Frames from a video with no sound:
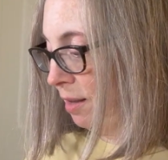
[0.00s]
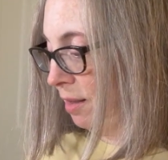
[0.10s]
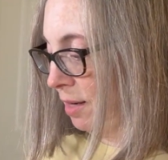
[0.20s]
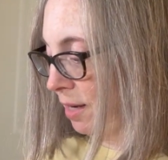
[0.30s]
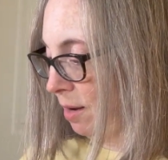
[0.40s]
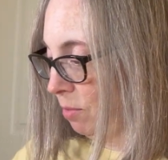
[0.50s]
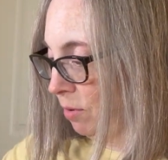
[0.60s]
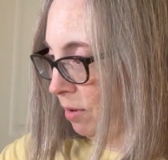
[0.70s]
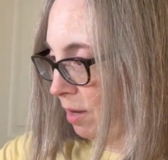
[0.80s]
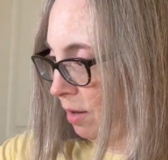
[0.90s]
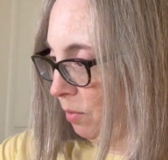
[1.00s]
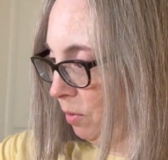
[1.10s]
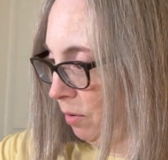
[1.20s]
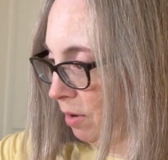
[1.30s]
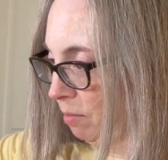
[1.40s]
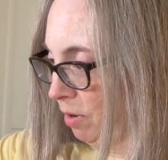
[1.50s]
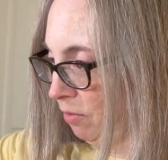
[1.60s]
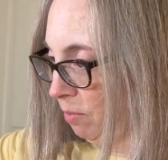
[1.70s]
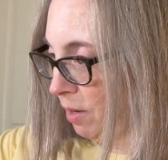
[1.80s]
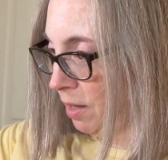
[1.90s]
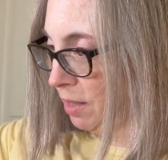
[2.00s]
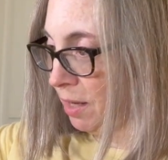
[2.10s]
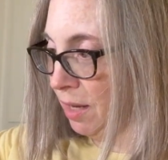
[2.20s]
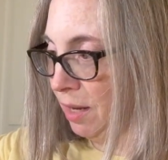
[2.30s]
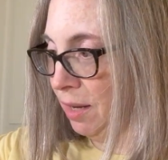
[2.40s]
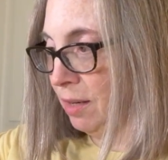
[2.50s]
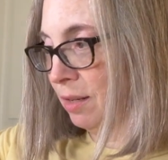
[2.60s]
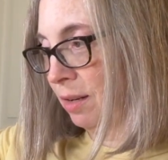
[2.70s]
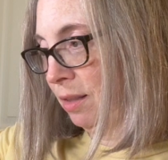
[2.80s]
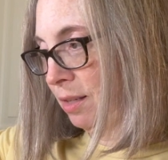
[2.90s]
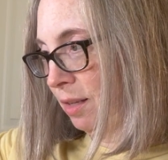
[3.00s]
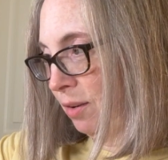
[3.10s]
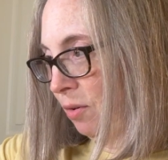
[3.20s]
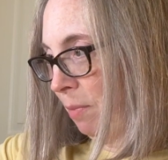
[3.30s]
the table, it will come off because it is on the silicone